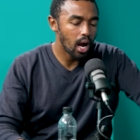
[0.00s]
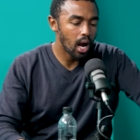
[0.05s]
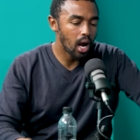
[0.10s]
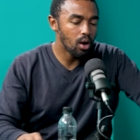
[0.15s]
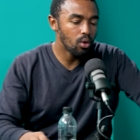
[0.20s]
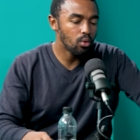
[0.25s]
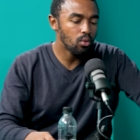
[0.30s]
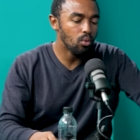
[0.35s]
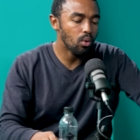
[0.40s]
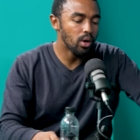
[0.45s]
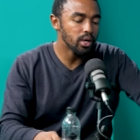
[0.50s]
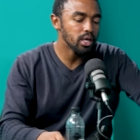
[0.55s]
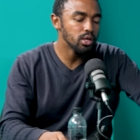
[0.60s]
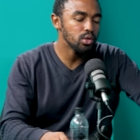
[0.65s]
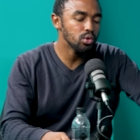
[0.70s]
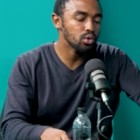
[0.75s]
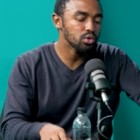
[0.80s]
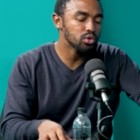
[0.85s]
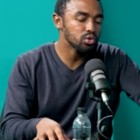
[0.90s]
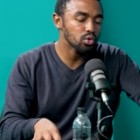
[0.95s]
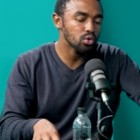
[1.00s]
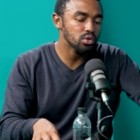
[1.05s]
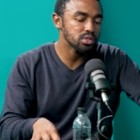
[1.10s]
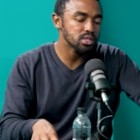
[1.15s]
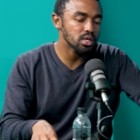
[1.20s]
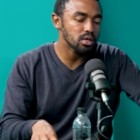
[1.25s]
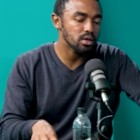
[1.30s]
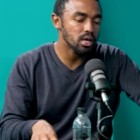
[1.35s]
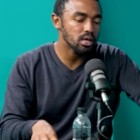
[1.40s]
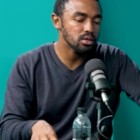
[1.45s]
What are your
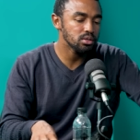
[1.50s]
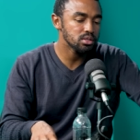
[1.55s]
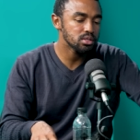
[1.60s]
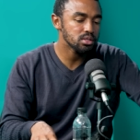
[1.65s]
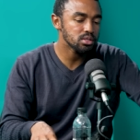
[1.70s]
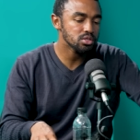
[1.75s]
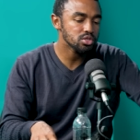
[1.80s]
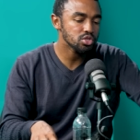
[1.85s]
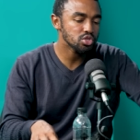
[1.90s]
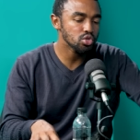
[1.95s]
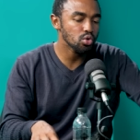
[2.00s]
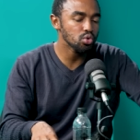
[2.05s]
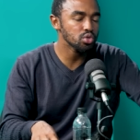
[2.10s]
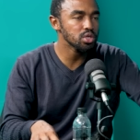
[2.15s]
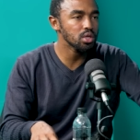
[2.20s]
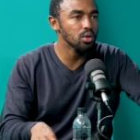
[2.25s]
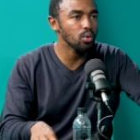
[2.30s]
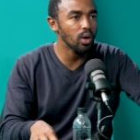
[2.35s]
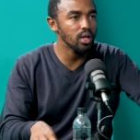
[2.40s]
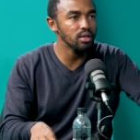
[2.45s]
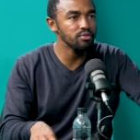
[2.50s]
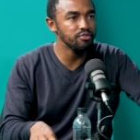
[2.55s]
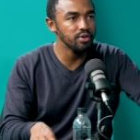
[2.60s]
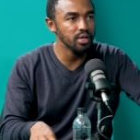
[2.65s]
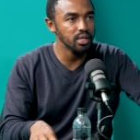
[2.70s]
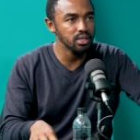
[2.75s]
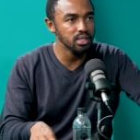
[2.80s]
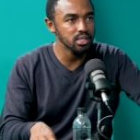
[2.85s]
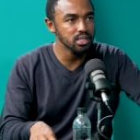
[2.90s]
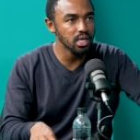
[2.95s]
thoughts around social welfare
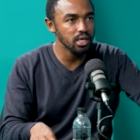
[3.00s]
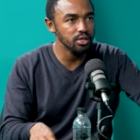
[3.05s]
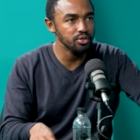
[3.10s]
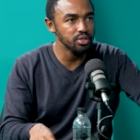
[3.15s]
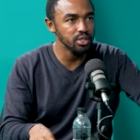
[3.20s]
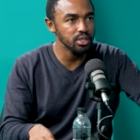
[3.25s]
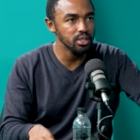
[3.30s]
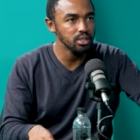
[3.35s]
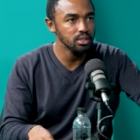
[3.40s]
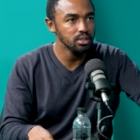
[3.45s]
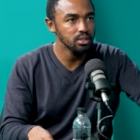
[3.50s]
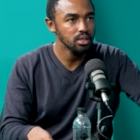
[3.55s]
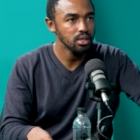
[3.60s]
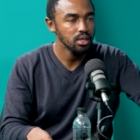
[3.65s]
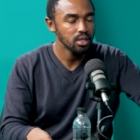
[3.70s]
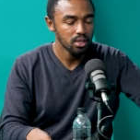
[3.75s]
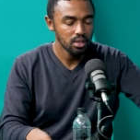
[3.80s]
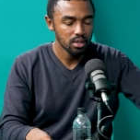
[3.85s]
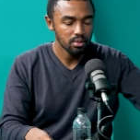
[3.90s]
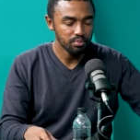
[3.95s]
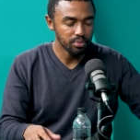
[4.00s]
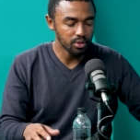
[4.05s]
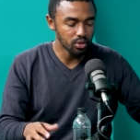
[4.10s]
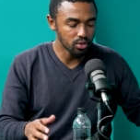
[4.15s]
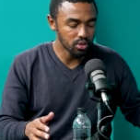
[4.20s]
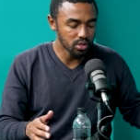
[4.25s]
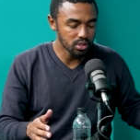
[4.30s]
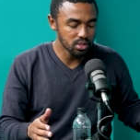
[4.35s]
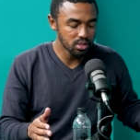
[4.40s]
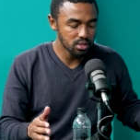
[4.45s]
in this country?
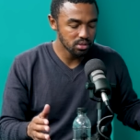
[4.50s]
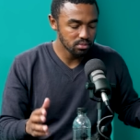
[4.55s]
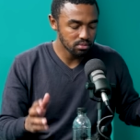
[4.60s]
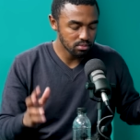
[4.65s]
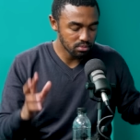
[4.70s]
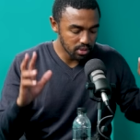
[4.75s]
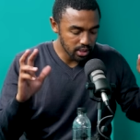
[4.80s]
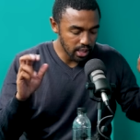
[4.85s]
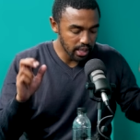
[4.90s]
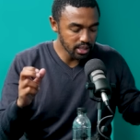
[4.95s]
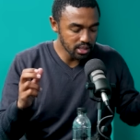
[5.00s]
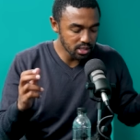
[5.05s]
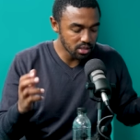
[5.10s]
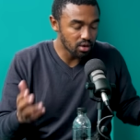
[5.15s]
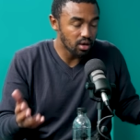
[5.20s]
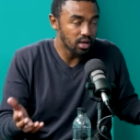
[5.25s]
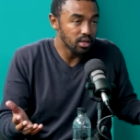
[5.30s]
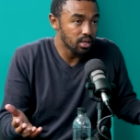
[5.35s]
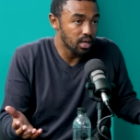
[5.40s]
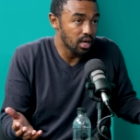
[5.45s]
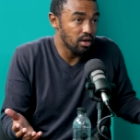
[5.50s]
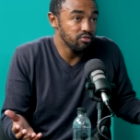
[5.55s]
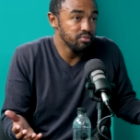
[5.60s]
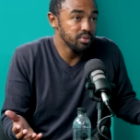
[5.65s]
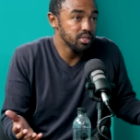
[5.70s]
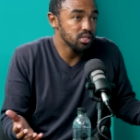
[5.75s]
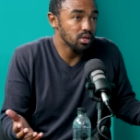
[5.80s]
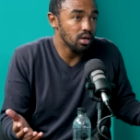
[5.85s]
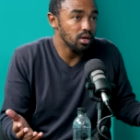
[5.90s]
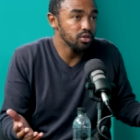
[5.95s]
Because that is
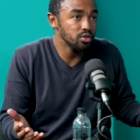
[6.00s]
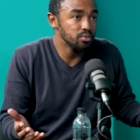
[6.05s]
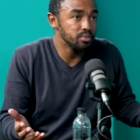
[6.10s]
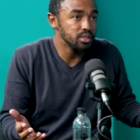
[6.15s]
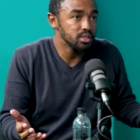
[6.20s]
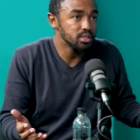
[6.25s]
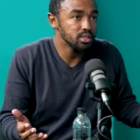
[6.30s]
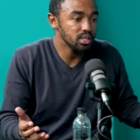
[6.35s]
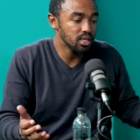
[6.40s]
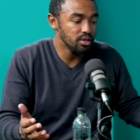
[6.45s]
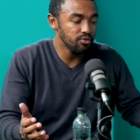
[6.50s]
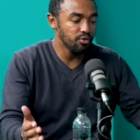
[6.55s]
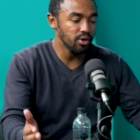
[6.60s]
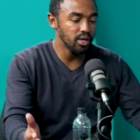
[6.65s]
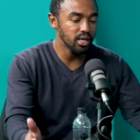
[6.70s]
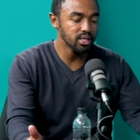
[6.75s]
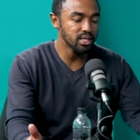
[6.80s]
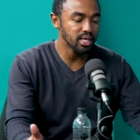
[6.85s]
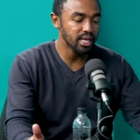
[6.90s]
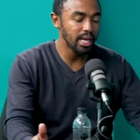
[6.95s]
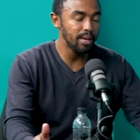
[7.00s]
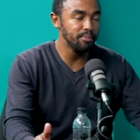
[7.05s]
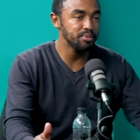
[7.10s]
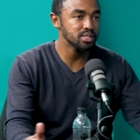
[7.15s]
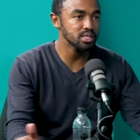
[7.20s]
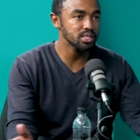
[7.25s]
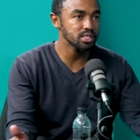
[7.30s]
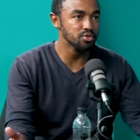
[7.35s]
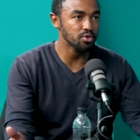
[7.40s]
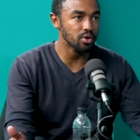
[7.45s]
government's argument. If we let the
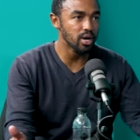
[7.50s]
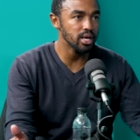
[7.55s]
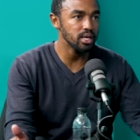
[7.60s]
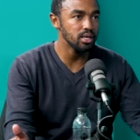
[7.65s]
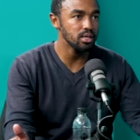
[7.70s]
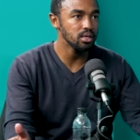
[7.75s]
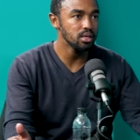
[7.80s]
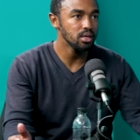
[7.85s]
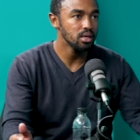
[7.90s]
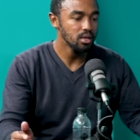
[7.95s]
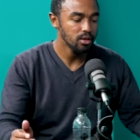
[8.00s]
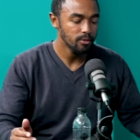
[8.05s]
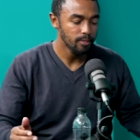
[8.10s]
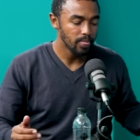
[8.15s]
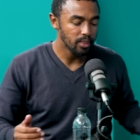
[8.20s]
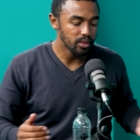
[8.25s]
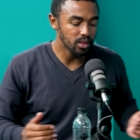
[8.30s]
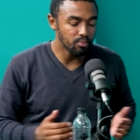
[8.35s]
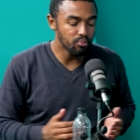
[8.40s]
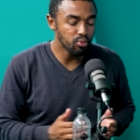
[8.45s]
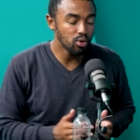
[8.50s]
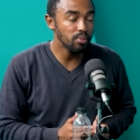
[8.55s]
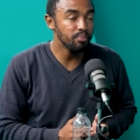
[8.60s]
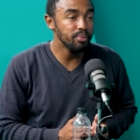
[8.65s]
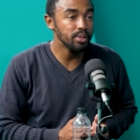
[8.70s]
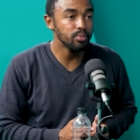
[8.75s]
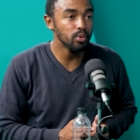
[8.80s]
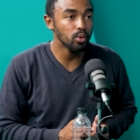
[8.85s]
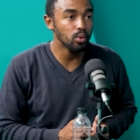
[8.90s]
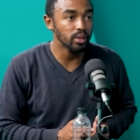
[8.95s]
capitalists run, the poor
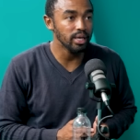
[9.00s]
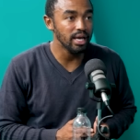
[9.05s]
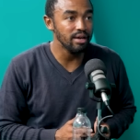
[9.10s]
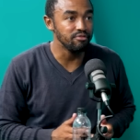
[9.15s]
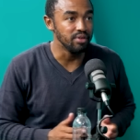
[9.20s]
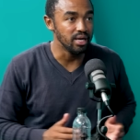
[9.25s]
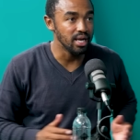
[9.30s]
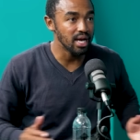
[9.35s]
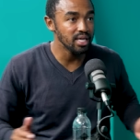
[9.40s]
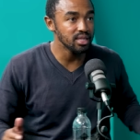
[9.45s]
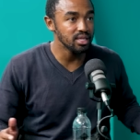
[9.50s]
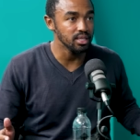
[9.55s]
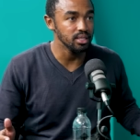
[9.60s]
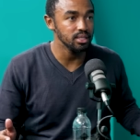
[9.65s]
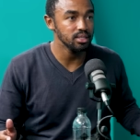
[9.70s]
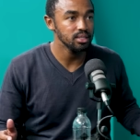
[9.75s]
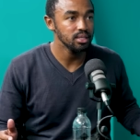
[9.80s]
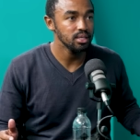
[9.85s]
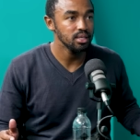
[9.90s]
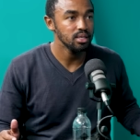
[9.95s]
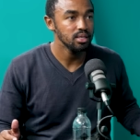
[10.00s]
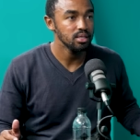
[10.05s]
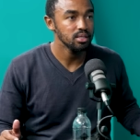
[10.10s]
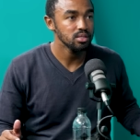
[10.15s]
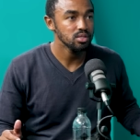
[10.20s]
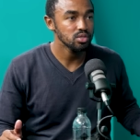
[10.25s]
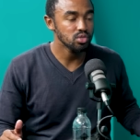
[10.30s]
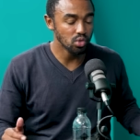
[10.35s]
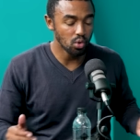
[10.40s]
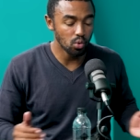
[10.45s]
people will have nothing.
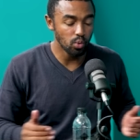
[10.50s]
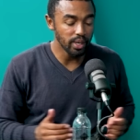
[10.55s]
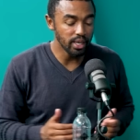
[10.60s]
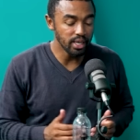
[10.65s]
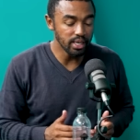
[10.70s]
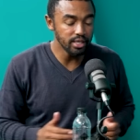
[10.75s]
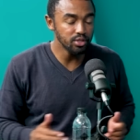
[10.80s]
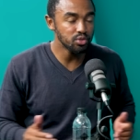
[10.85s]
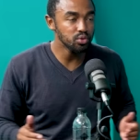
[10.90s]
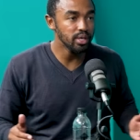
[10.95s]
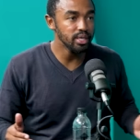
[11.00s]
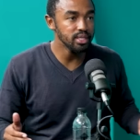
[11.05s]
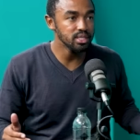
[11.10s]
So we need to